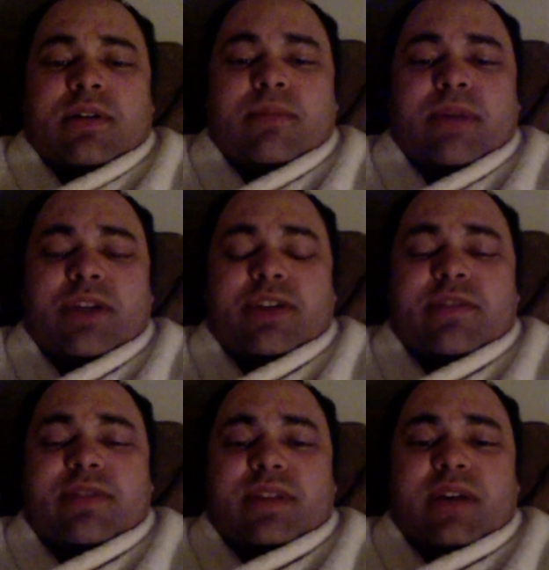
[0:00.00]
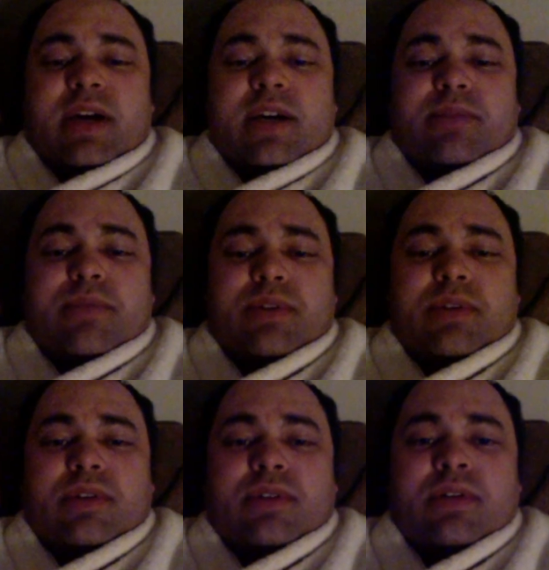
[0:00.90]
my shift at the
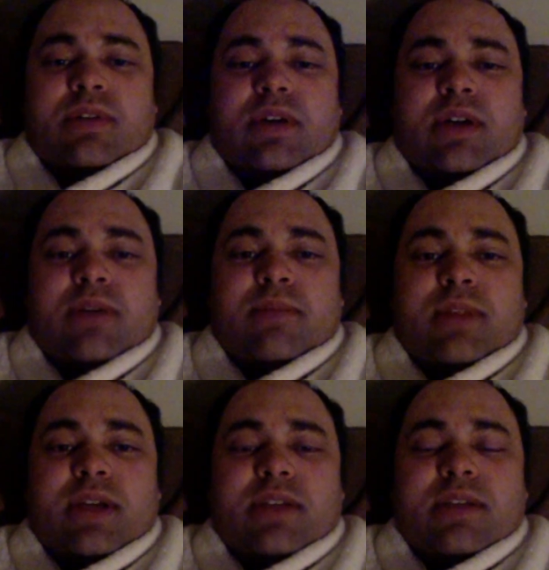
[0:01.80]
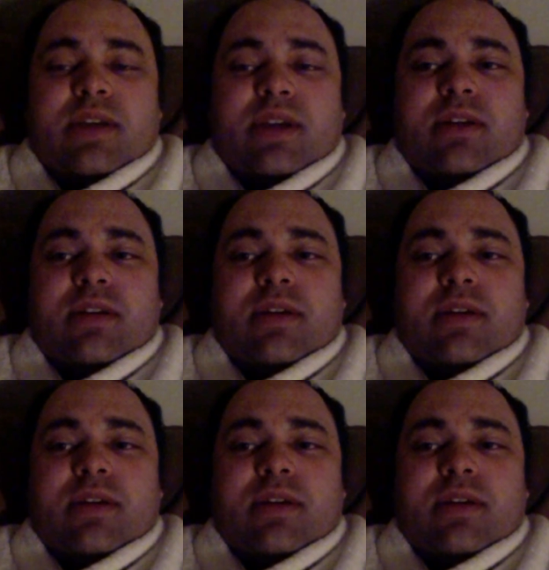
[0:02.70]
hospital um, last night.